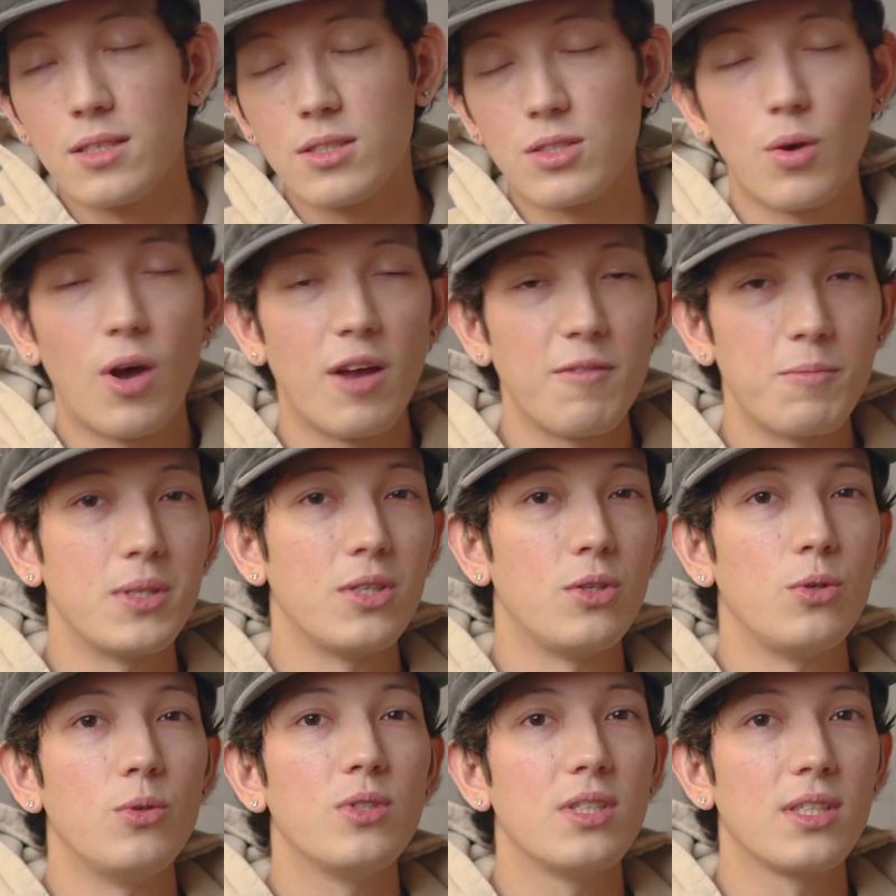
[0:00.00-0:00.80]
So I've
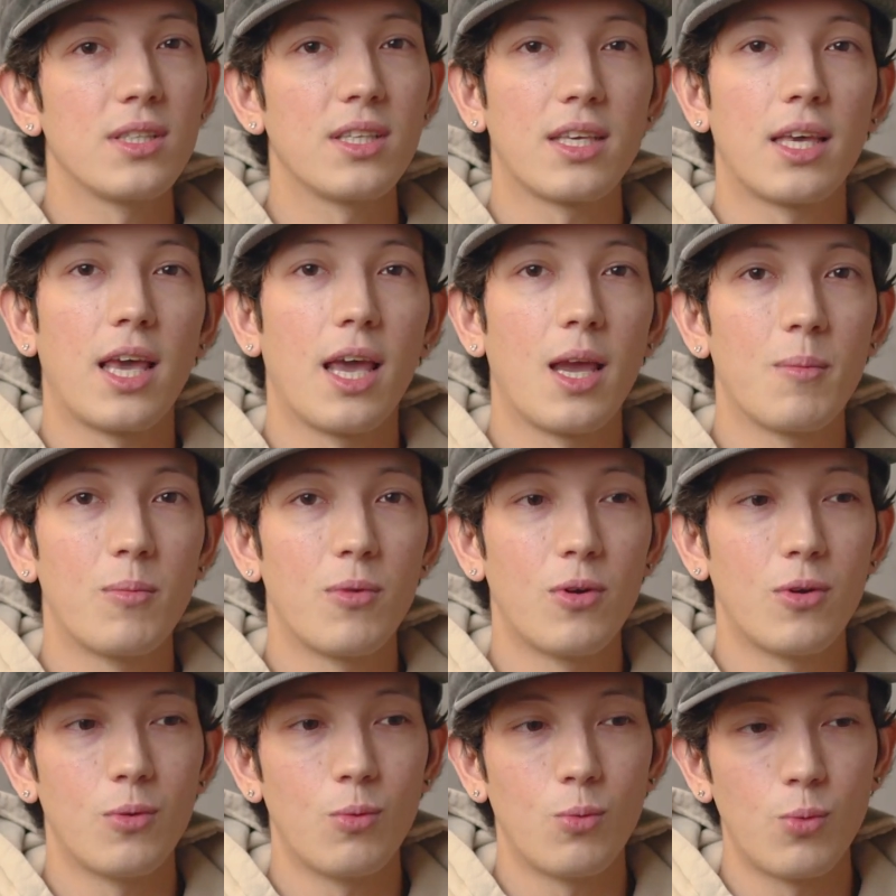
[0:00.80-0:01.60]
been using the
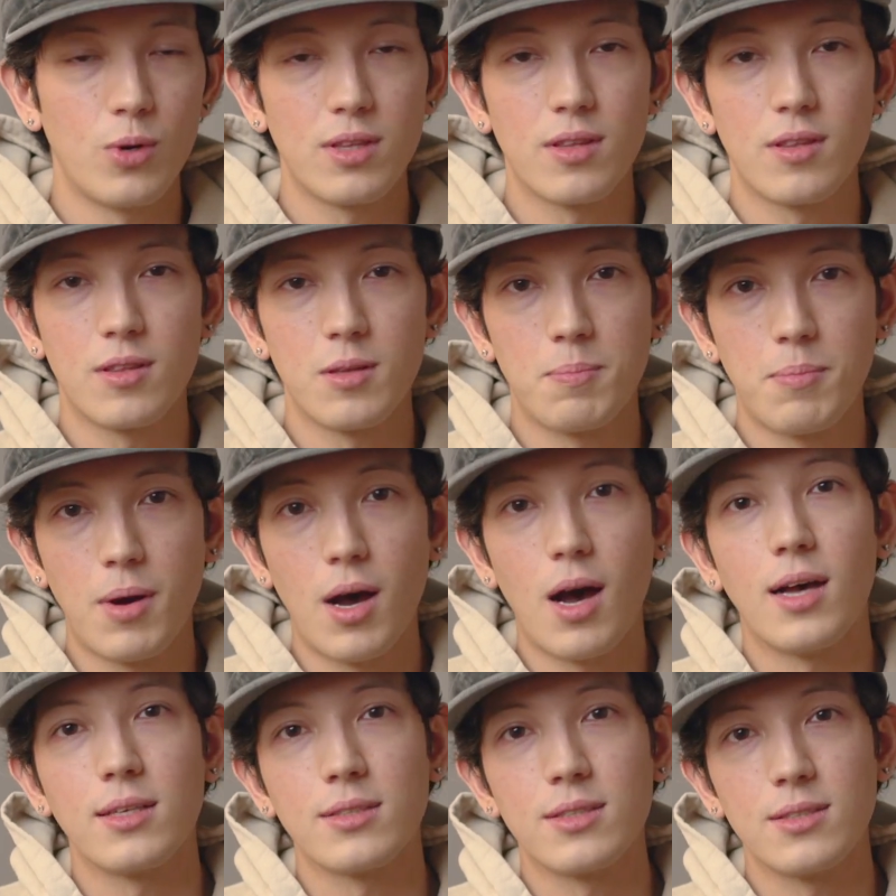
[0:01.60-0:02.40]
camera with the
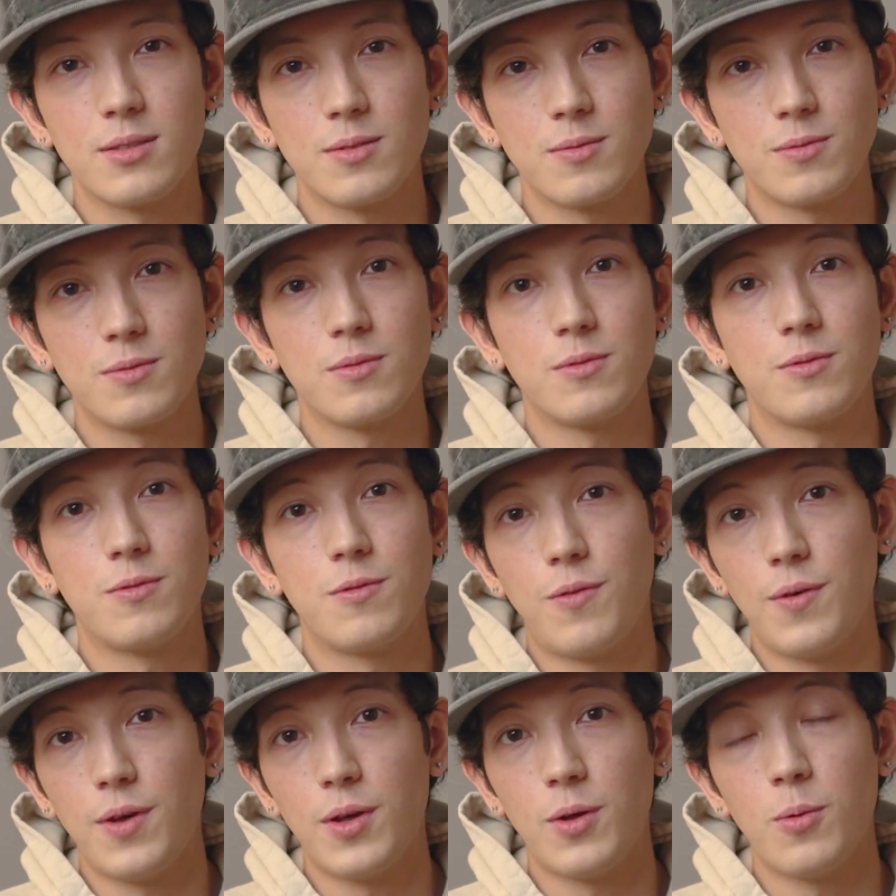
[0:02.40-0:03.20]
positive
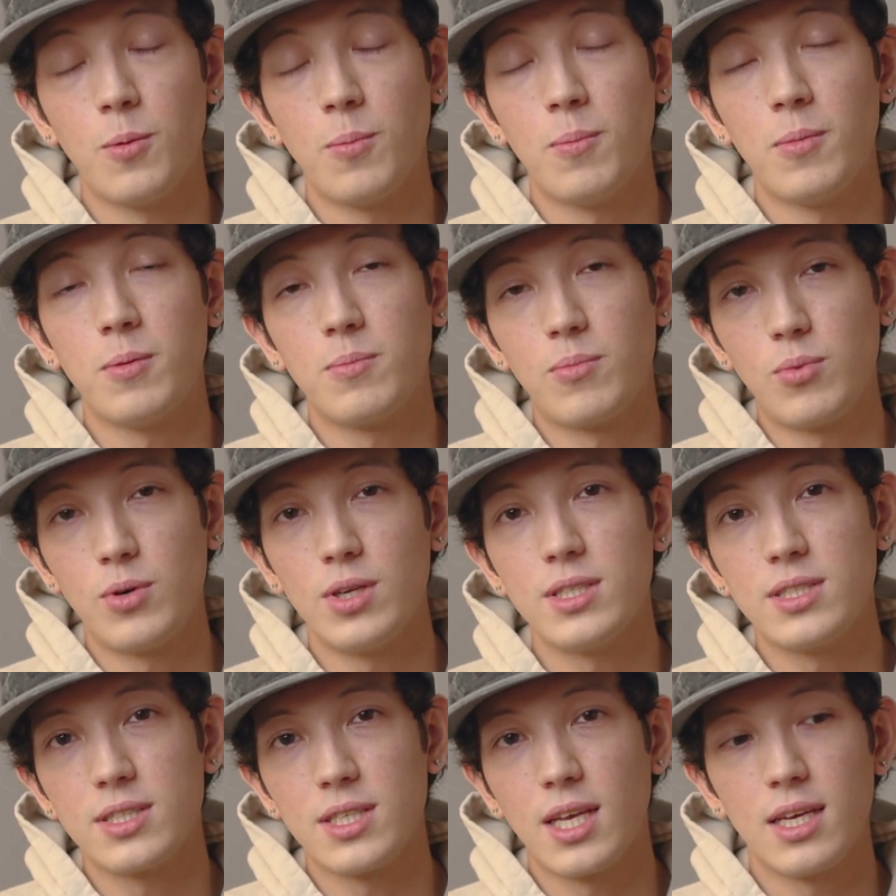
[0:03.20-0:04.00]
film
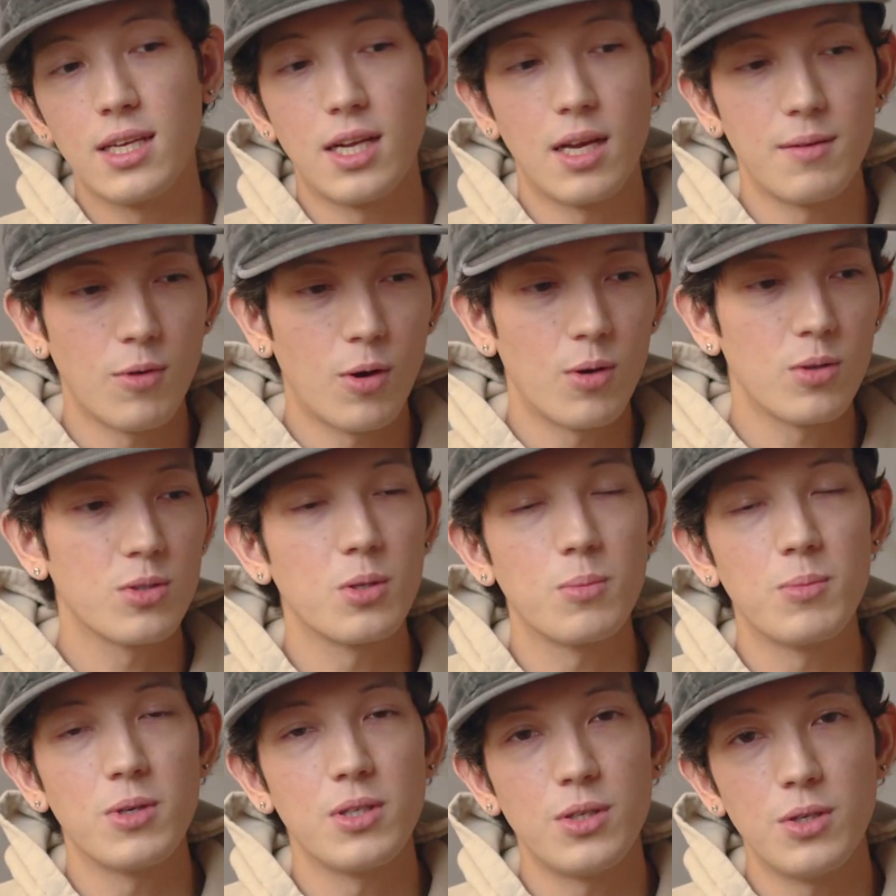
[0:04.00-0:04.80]
preset. I've
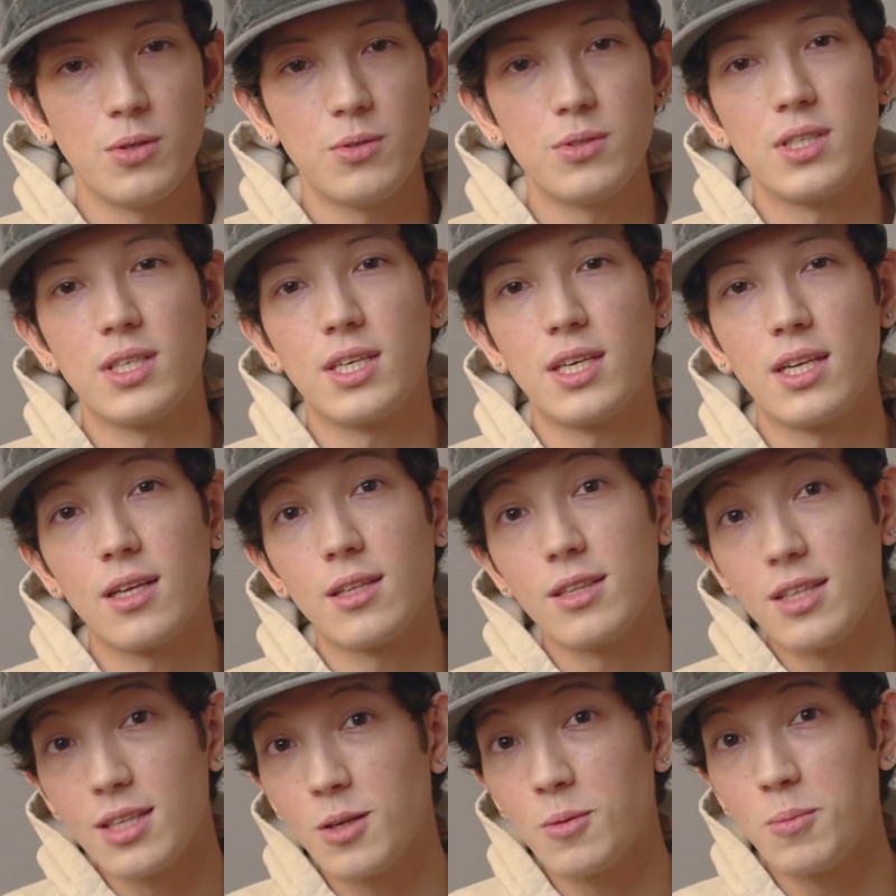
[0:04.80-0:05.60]
also been using it a
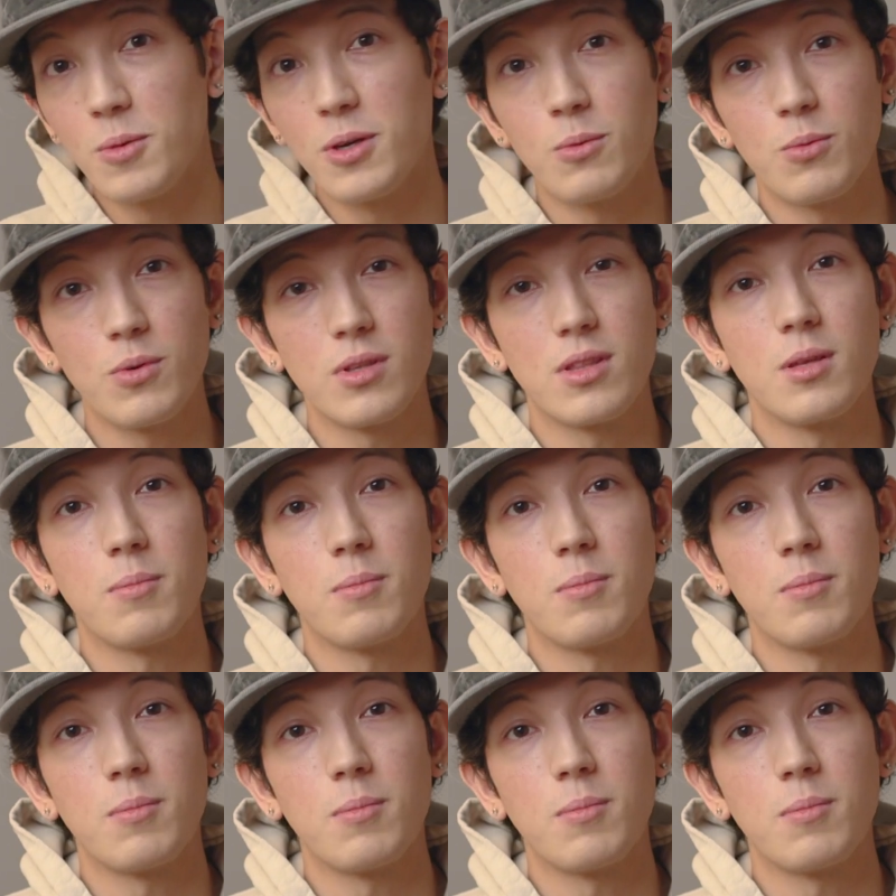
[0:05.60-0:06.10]
little bit with the